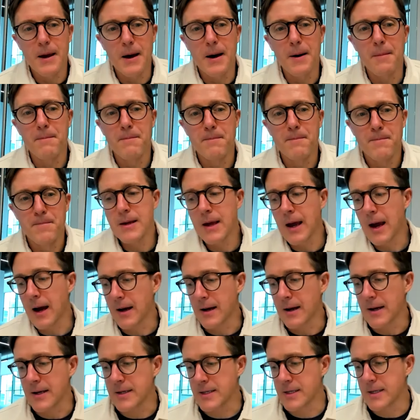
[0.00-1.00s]
Yeah,
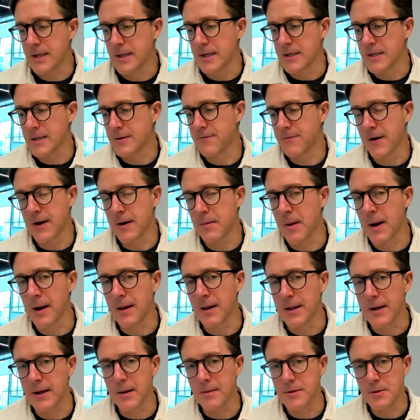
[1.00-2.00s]
yeah. It's, it's
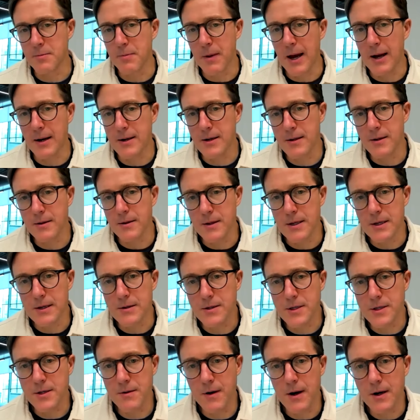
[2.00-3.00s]
fundamentally comes back to the legal
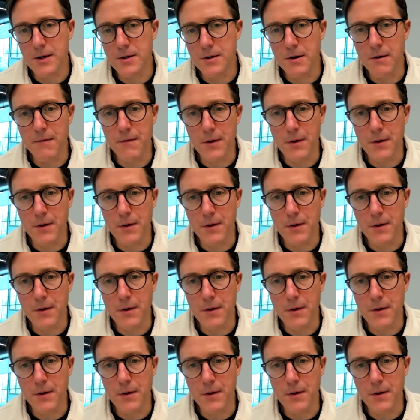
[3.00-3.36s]
structure of